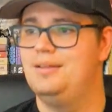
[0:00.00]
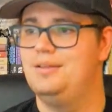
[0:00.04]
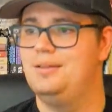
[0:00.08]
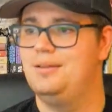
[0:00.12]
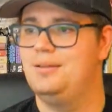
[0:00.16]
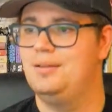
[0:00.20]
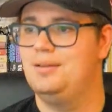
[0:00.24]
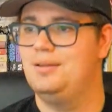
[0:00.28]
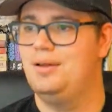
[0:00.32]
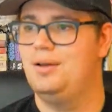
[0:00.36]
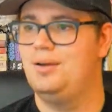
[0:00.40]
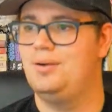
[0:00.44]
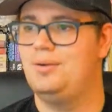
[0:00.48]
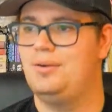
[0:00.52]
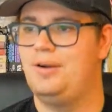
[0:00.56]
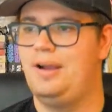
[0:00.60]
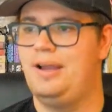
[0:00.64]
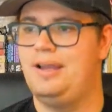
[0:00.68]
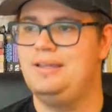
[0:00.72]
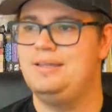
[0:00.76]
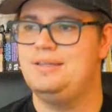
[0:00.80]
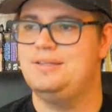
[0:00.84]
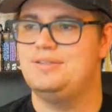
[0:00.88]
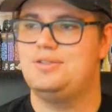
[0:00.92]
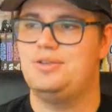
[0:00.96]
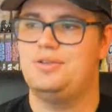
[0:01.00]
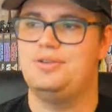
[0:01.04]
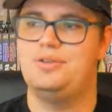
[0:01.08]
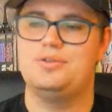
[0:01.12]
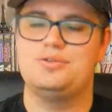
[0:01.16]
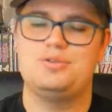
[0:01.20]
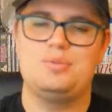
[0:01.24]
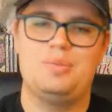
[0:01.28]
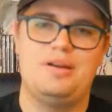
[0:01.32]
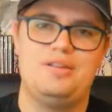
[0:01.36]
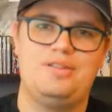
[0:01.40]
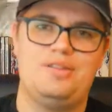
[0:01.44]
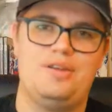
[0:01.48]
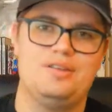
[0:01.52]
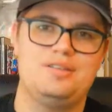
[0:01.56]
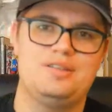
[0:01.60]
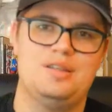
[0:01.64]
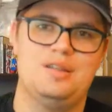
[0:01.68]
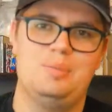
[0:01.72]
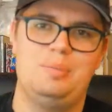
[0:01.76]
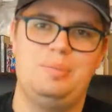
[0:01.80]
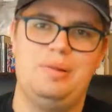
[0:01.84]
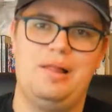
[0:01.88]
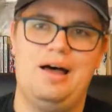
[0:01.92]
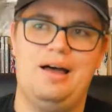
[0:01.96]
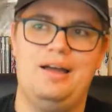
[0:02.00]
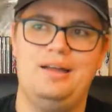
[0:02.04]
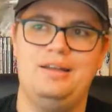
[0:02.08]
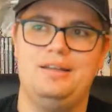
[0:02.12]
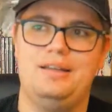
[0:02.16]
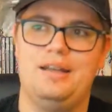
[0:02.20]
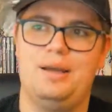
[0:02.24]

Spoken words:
All right, so those are my thoughts on the plot.